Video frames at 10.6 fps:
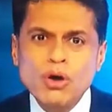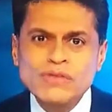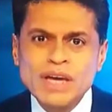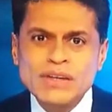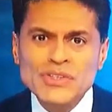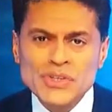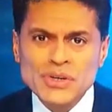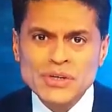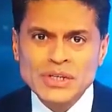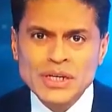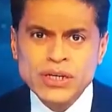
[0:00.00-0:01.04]
all of the
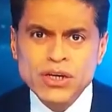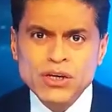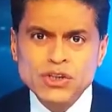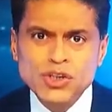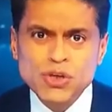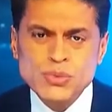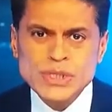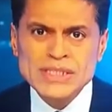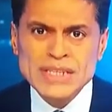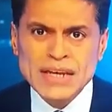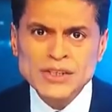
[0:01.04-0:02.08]
uncertainty, should
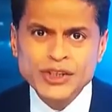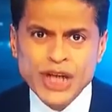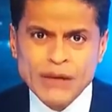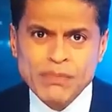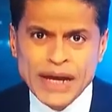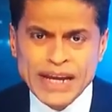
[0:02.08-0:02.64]
we send jet